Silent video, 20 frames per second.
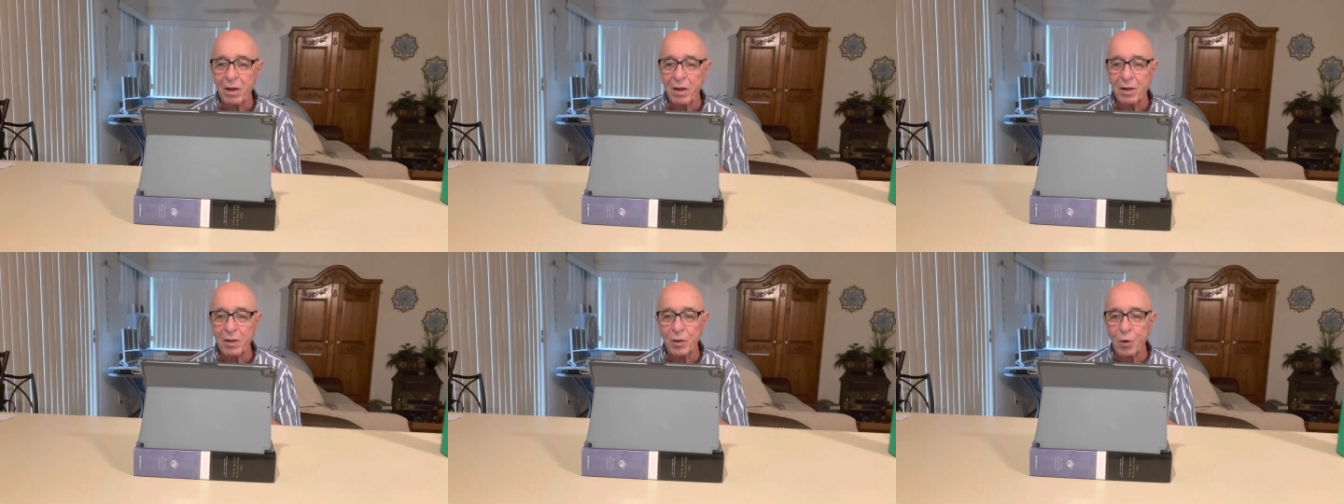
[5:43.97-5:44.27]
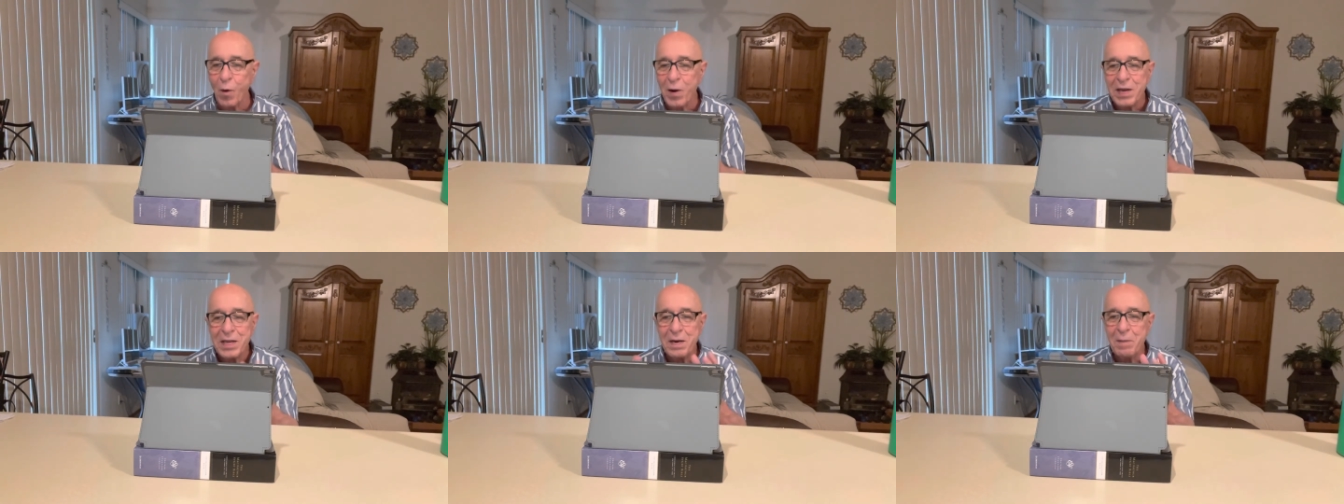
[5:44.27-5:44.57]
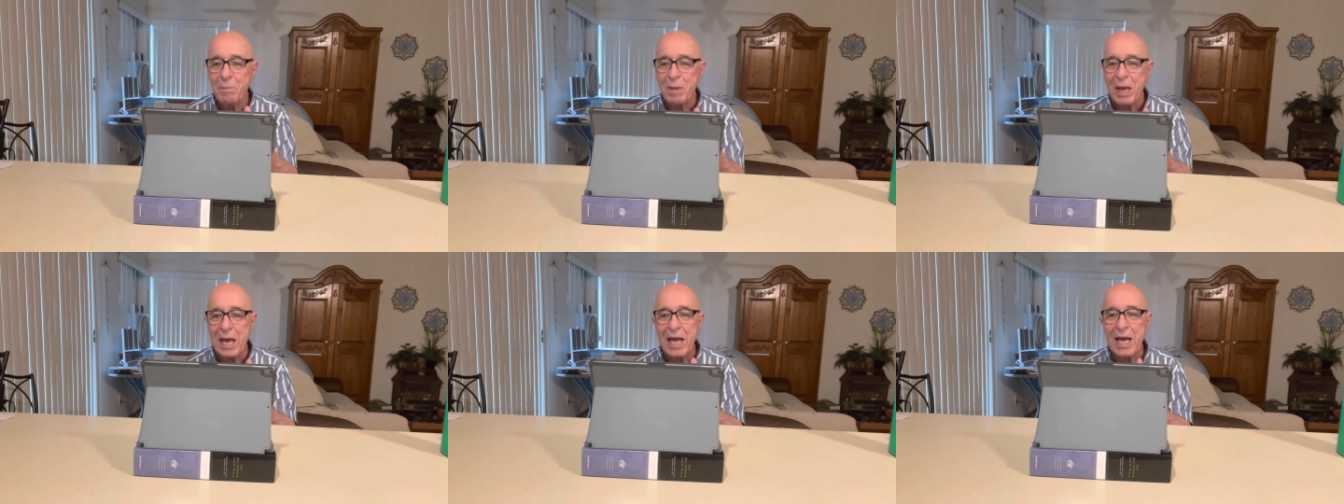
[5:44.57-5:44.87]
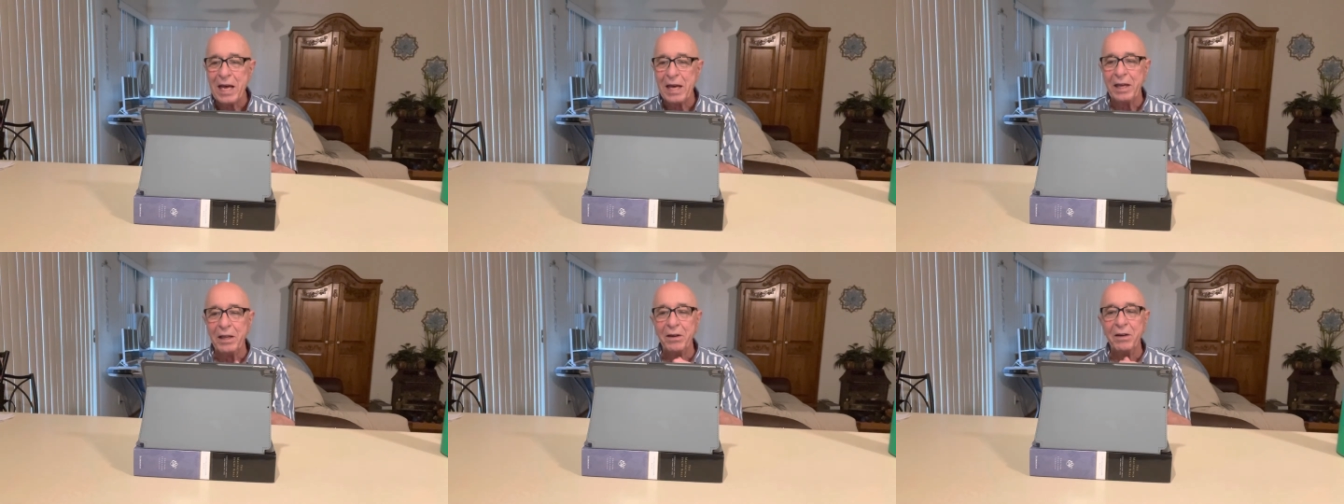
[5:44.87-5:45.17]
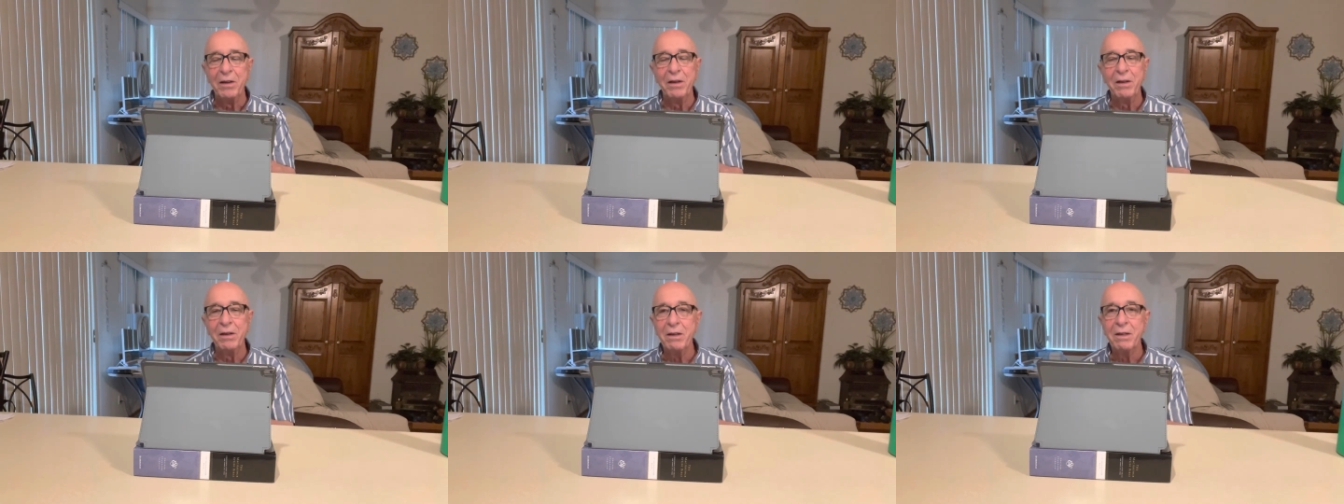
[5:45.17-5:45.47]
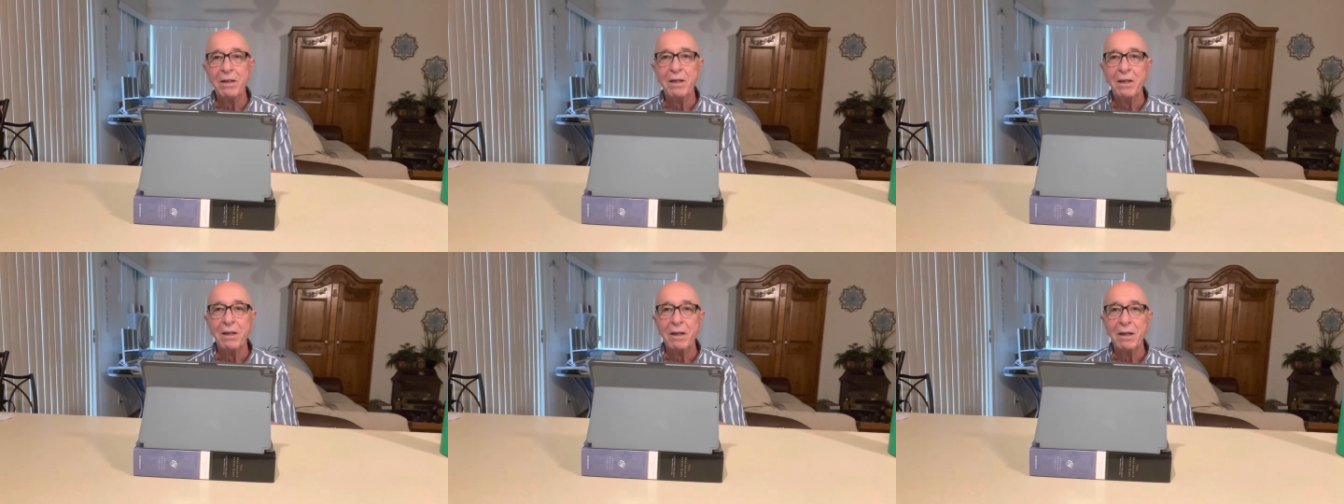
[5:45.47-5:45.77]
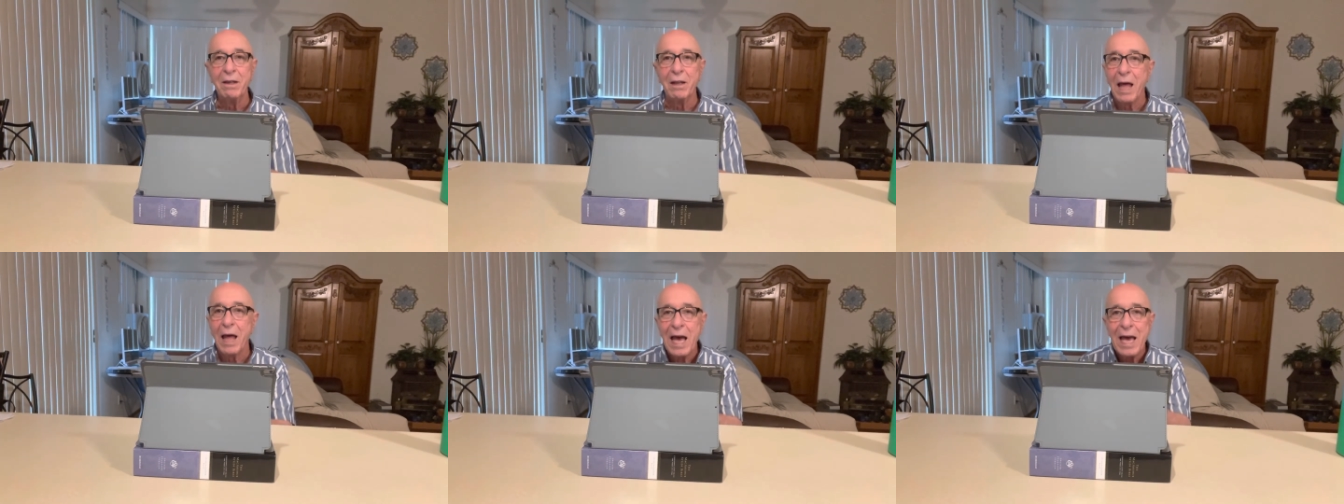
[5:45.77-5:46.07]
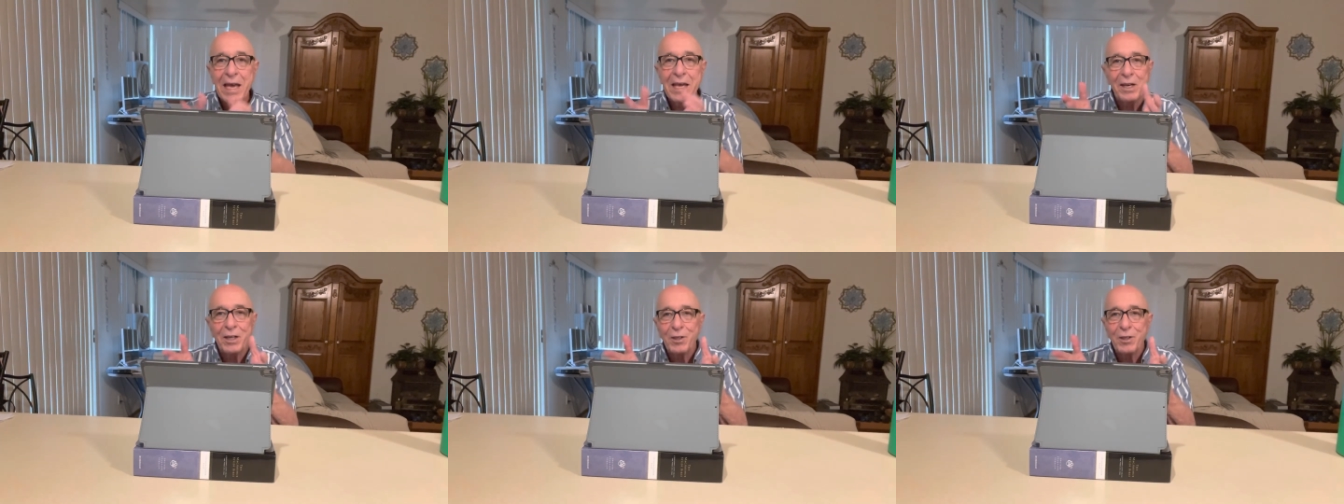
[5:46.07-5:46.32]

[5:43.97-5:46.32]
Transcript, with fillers: going to bed. Light